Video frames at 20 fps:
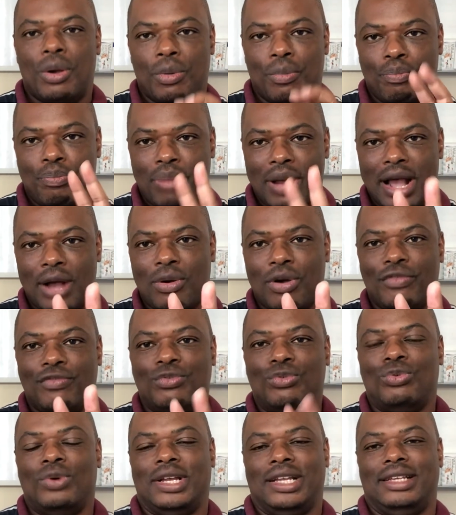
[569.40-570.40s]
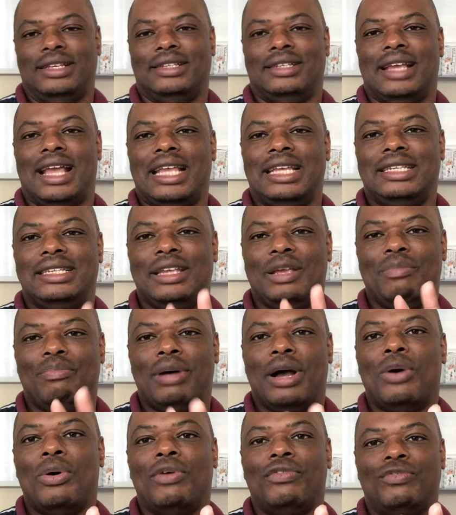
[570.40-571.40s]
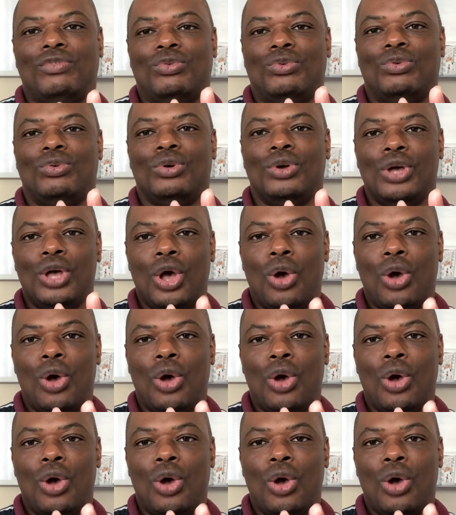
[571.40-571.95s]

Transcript: powerful ways. I say powerful,